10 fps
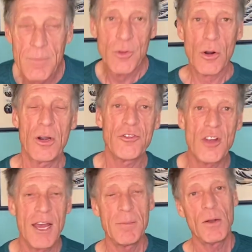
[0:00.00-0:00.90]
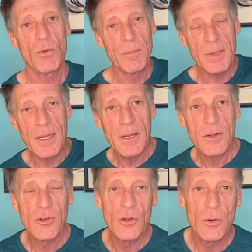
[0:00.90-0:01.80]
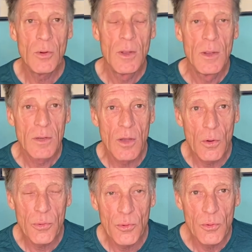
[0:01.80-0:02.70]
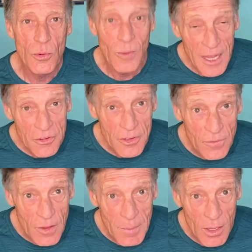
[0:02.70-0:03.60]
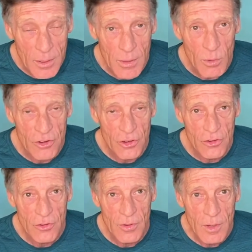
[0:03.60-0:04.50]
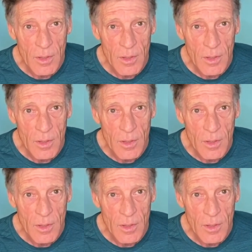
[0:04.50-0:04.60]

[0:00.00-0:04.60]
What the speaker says: your assignment will be to go through the rest of the melody, which is